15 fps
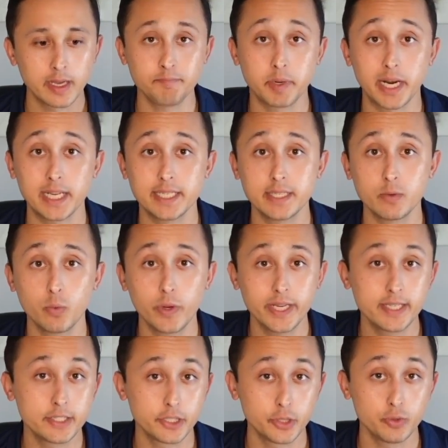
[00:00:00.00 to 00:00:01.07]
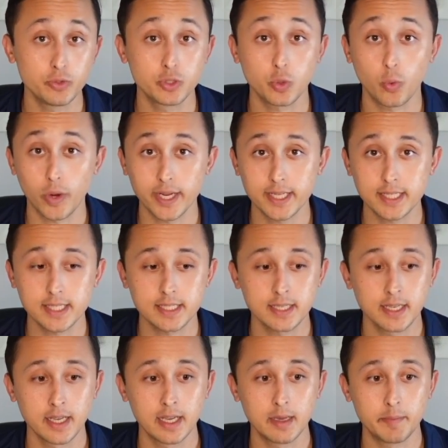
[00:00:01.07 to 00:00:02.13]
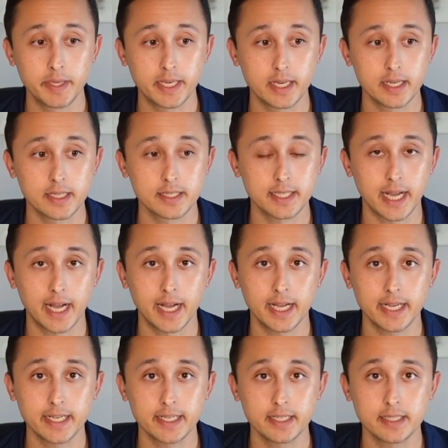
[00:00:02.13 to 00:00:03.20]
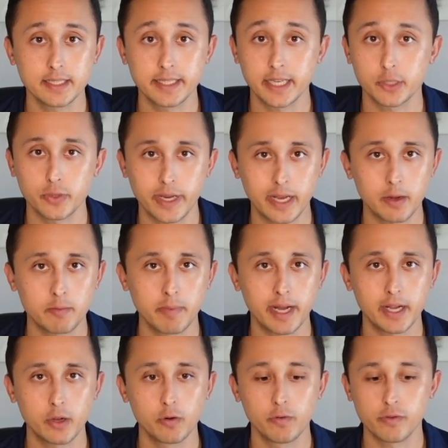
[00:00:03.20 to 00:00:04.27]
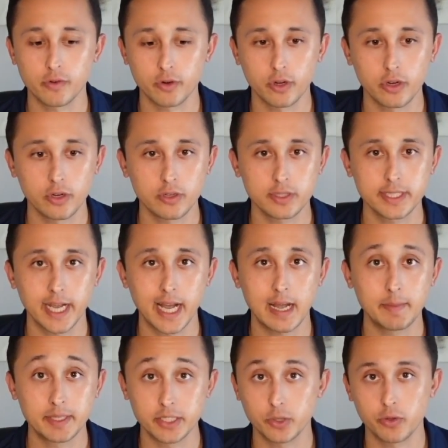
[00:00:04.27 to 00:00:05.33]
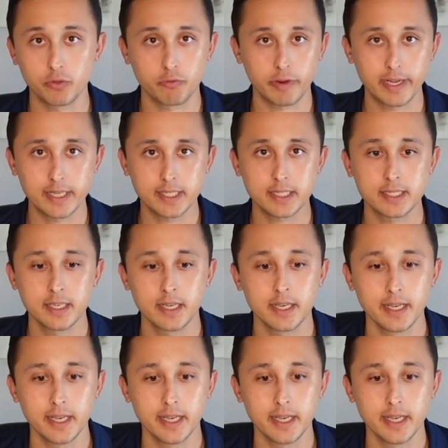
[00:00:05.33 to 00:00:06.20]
but I did week two twice because I scheduled out my overall time until the race,